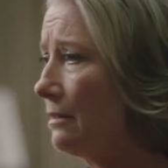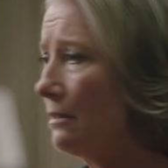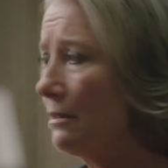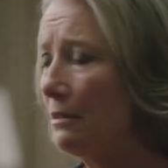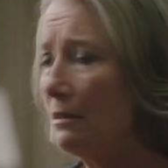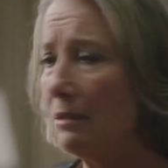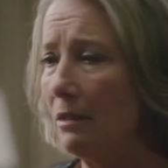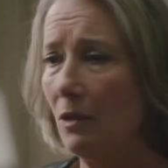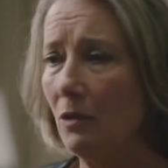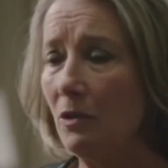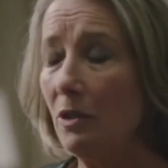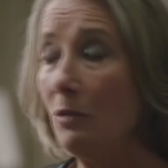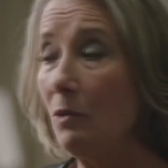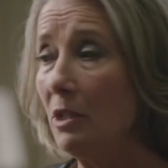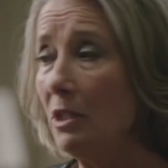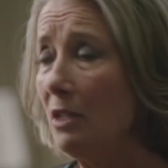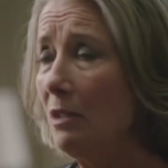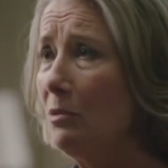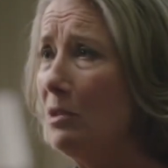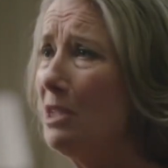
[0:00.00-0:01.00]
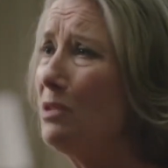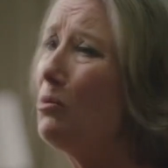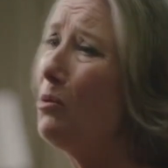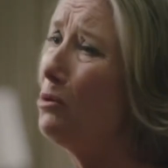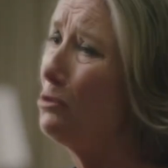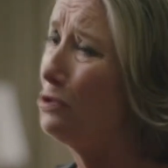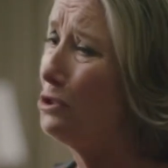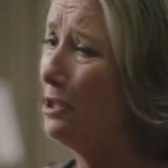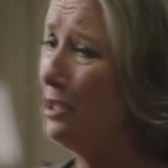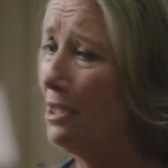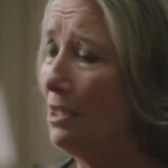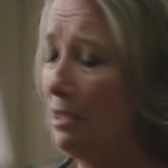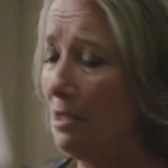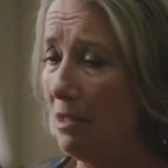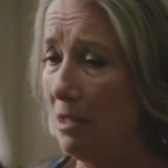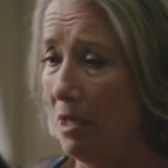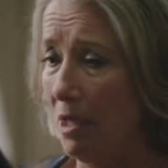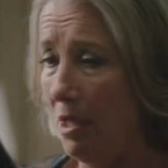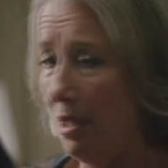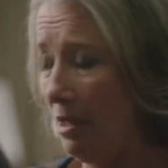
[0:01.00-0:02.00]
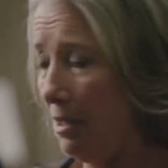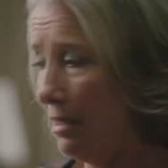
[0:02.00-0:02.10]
but Nancy still cannot loosen up.